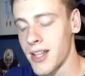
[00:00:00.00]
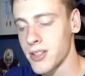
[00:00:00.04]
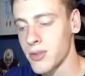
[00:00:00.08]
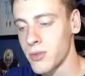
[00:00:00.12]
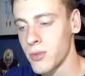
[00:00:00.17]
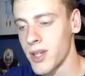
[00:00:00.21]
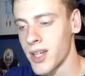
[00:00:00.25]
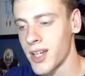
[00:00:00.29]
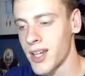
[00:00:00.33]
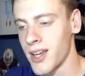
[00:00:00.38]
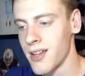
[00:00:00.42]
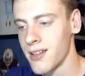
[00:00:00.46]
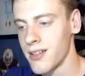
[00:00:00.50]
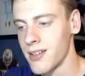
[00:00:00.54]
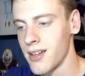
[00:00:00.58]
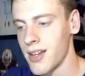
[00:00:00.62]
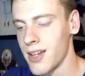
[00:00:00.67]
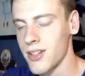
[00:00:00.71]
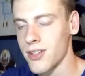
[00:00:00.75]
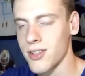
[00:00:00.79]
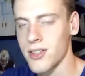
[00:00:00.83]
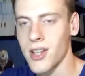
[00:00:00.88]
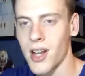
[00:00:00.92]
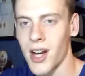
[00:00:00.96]
weekend,
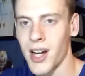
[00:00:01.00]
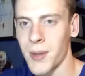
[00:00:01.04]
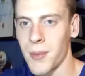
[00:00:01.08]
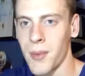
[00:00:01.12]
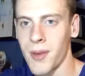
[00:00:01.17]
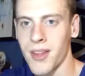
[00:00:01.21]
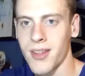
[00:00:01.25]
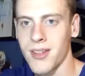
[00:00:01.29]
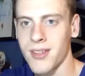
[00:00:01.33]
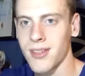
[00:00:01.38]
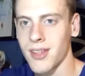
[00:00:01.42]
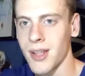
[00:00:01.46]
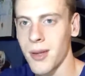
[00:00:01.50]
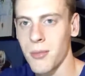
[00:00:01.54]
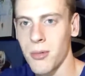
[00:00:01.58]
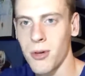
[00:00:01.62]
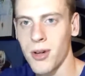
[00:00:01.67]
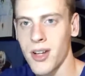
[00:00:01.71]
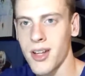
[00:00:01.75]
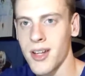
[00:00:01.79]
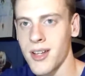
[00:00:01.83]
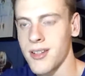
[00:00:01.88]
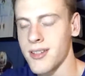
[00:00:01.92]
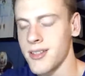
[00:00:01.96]
and just talking about the
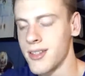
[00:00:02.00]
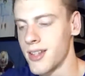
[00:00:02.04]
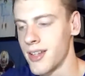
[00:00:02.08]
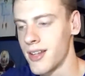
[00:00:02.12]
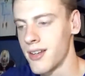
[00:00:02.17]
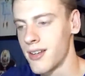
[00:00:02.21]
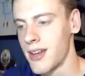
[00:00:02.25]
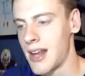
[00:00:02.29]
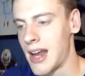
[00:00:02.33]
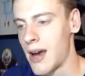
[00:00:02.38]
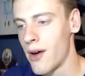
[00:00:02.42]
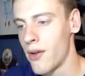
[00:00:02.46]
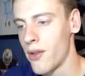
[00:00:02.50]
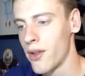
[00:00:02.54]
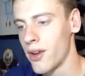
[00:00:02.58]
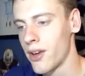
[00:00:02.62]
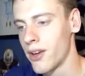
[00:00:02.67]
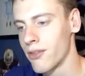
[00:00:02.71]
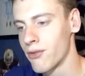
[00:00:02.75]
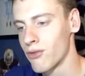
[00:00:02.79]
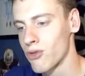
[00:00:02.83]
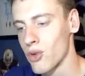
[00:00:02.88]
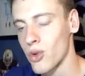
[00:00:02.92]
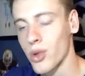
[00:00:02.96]
celebrities and how they're
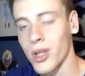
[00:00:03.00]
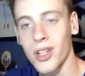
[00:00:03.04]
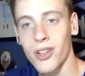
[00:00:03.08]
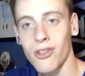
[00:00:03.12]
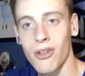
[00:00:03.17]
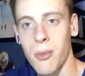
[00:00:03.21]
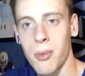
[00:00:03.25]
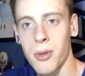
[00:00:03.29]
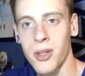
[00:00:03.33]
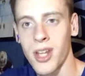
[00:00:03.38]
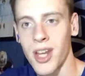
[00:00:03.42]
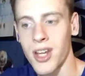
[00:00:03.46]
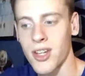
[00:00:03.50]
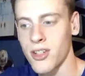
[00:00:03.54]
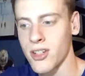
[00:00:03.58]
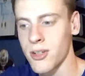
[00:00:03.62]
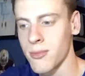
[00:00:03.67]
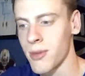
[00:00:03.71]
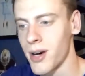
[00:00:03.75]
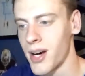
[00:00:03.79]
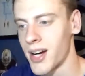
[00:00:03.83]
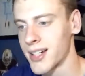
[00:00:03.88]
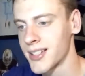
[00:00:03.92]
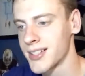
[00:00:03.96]
ruining the reputation of
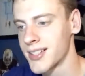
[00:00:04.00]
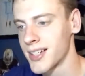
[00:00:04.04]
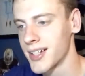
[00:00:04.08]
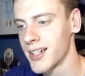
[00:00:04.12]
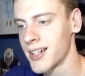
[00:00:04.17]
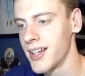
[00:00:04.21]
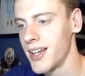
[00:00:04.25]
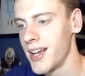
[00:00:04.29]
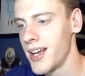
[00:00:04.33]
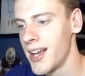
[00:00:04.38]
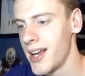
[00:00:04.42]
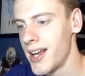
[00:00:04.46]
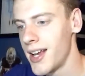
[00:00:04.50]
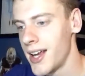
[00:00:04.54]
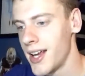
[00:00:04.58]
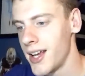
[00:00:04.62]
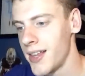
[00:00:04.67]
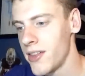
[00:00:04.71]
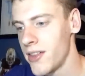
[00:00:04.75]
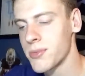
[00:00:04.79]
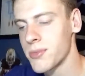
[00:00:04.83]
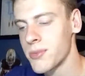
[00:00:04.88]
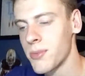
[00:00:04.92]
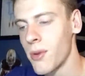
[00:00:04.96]
boxing.
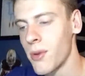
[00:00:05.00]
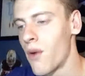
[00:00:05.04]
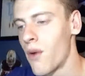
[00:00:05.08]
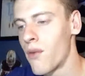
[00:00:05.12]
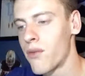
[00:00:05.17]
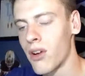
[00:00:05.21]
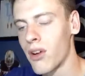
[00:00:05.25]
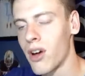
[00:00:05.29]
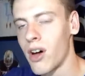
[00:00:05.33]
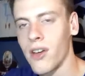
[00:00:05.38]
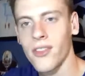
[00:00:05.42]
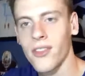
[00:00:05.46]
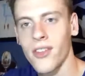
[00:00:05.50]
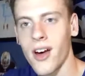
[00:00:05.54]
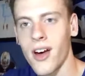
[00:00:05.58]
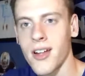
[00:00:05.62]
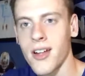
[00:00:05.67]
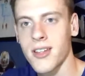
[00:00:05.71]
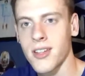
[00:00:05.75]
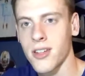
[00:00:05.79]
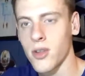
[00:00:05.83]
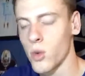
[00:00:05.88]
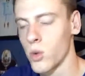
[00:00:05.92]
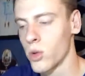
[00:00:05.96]
And there's my overall
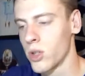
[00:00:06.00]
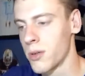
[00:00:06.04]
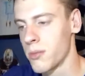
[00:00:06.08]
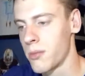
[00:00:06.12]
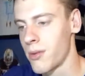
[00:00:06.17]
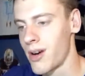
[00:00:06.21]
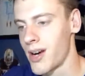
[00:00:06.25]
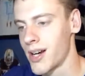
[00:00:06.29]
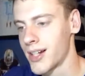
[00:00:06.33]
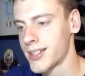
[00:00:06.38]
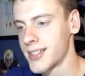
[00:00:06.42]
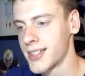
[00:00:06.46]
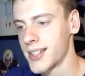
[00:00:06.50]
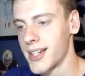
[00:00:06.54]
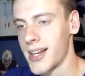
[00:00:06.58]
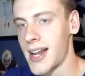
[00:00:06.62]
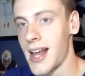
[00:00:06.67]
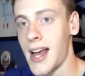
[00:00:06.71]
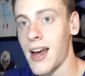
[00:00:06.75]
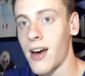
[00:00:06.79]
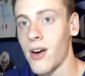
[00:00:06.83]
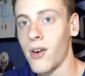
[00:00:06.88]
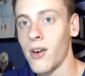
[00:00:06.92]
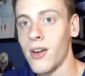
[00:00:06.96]
thoughts on the world of boxing and
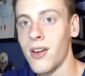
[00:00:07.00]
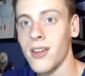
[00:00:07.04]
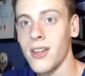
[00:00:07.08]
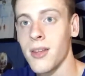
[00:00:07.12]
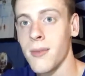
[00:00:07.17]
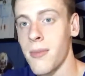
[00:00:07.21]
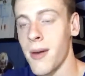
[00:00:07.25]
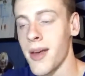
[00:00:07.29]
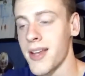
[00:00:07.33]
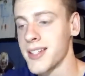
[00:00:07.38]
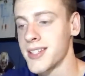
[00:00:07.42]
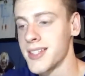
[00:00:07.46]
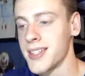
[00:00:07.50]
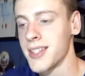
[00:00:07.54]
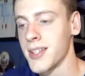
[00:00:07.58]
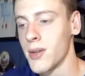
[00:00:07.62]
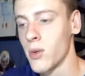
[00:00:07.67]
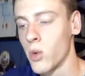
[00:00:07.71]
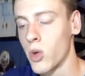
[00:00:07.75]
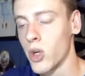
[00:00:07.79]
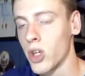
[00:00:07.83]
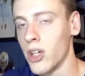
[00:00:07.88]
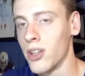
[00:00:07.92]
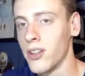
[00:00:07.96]
how the best in the
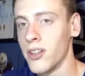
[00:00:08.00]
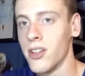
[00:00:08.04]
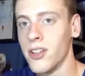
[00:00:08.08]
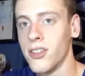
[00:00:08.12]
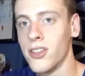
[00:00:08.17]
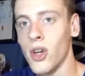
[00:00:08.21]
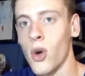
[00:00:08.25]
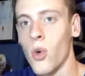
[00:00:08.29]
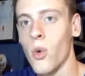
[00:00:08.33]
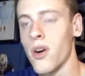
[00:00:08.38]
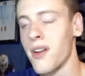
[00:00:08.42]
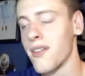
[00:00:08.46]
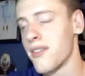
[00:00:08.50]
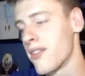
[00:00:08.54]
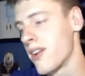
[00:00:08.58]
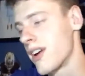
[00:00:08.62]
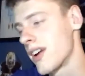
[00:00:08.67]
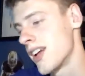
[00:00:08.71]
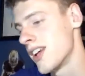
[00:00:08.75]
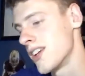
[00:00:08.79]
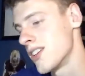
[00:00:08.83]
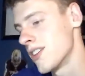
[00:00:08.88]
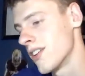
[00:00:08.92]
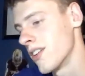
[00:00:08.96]
world don't want to
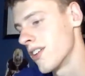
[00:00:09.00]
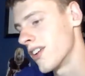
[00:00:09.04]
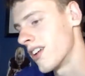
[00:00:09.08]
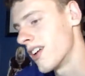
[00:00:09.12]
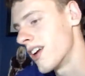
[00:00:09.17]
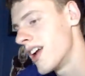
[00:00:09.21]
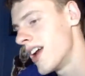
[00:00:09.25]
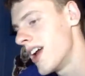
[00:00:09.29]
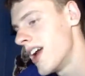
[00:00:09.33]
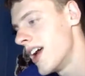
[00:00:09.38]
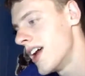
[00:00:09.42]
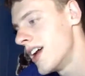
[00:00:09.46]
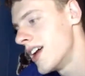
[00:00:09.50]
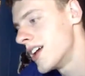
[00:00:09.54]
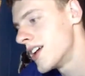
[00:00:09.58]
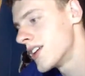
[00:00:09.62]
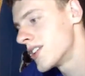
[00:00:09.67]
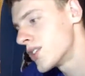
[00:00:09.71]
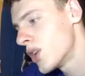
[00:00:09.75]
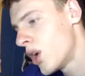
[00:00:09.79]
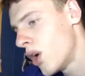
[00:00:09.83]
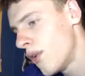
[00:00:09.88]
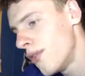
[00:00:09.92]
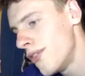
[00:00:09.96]
fight each other.
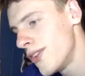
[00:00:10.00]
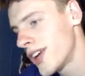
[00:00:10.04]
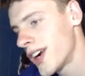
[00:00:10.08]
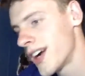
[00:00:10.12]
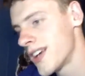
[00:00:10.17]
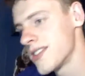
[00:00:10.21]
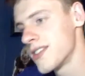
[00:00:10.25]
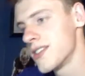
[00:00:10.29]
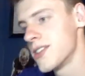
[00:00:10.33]
So hopefully you guys